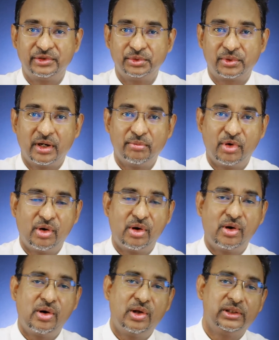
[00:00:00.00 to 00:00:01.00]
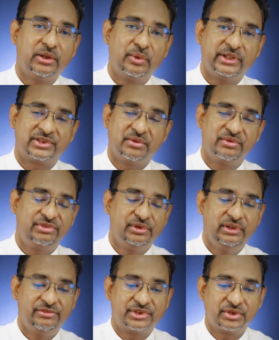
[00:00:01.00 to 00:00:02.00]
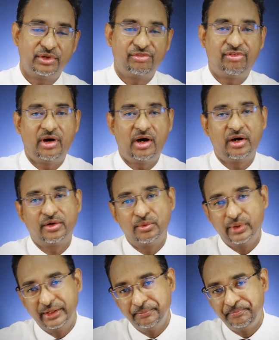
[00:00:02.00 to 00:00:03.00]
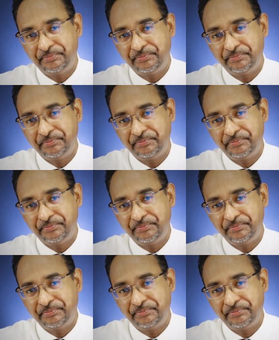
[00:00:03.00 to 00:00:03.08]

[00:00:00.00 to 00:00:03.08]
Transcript: to come all the way. Some of you live so far away.